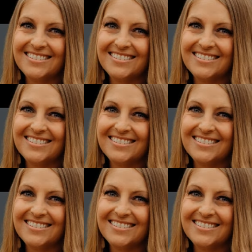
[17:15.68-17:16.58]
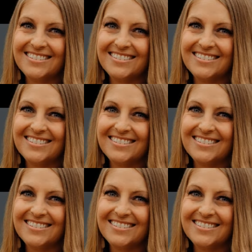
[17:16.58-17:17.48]

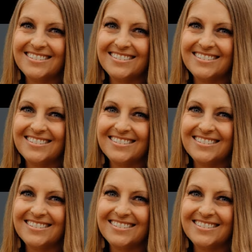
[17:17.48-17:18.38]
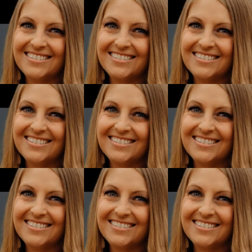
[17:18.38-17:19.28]

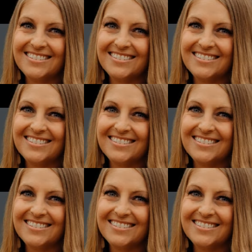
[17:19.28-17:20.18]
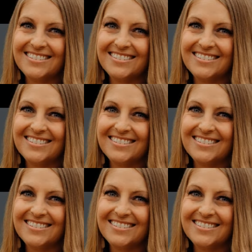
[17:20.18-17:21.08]

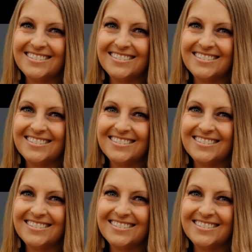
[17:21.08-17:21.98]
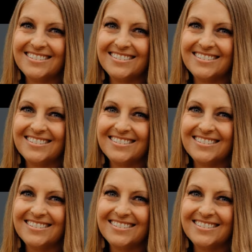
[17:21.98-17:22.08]
(no lip movement)